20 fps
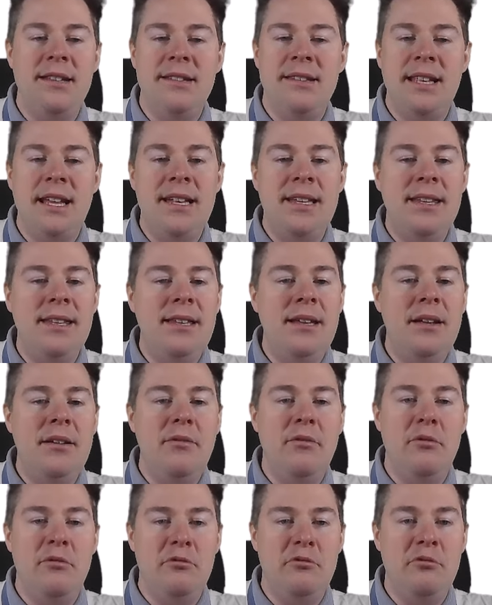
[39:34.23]
Then
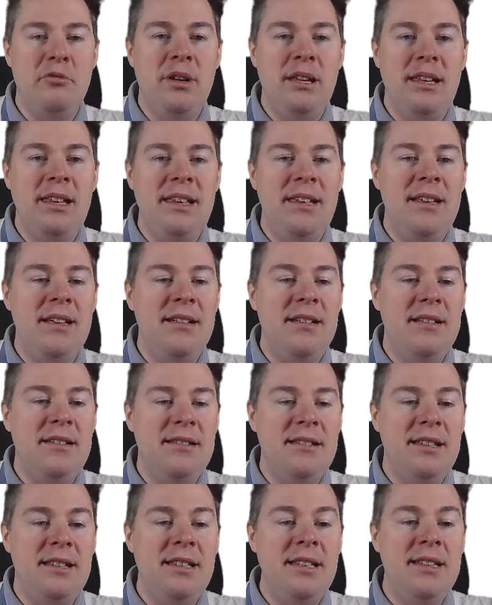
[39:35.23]

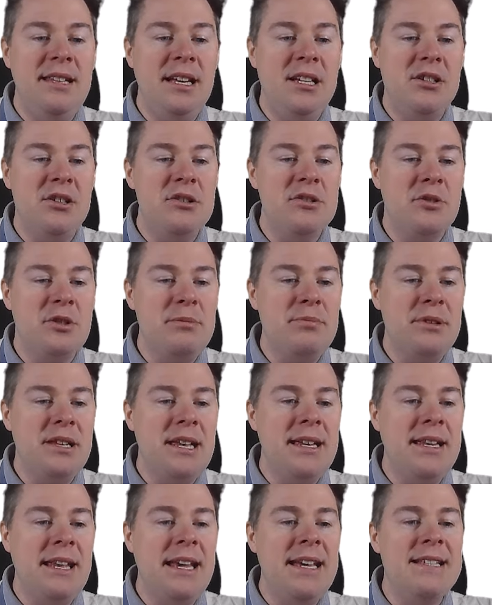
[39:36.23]
the detection script
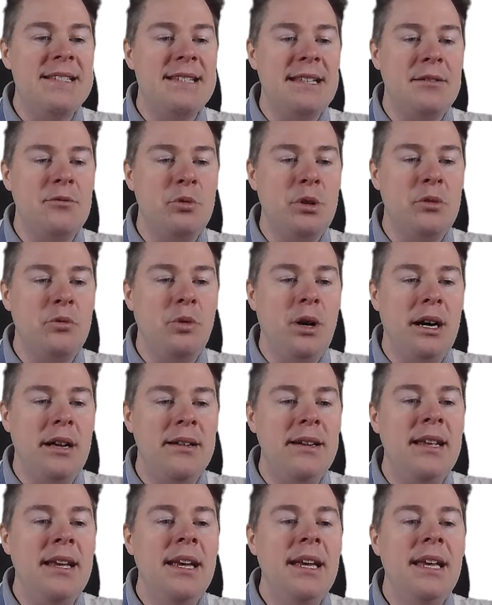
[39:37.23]
can exit with one.